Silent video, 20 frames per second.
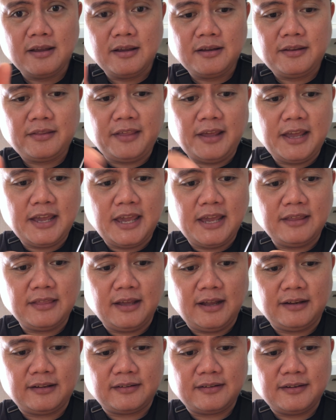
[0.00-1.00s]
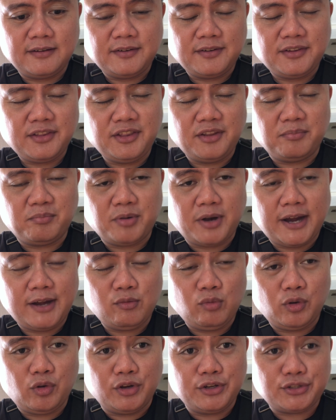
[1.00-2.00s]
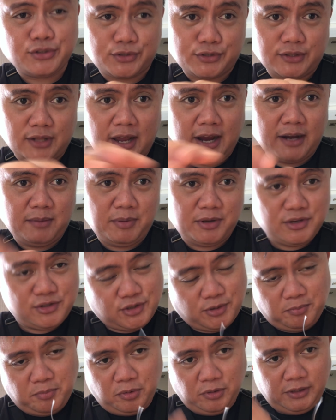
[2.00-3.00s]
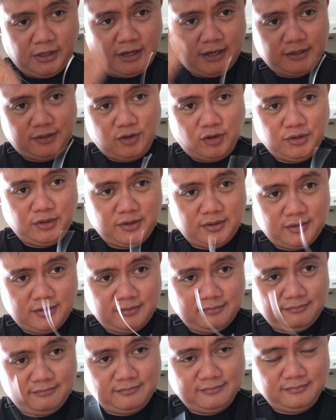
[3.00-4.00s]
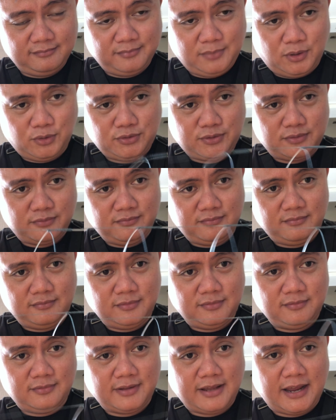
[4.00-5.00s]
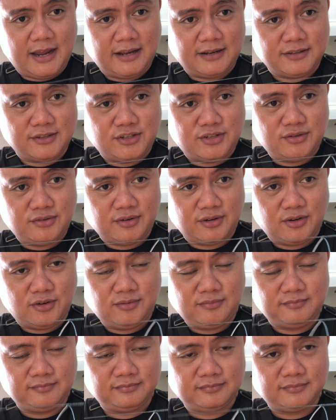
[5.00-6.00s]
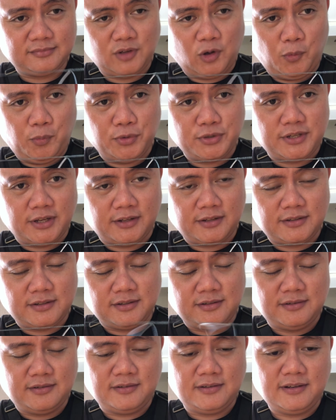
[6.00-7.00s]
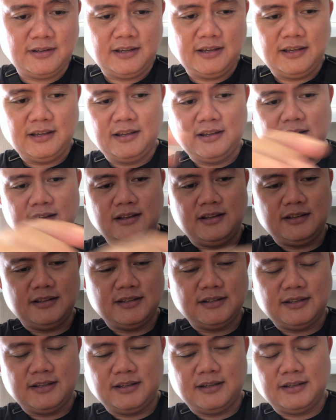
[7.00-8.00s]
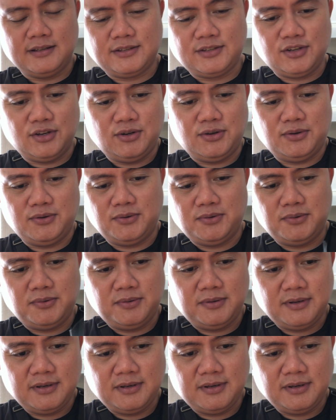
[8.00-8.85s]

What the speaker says: thinking that the braid will going to slide because you're pulling it on both ends, you know, opposite. So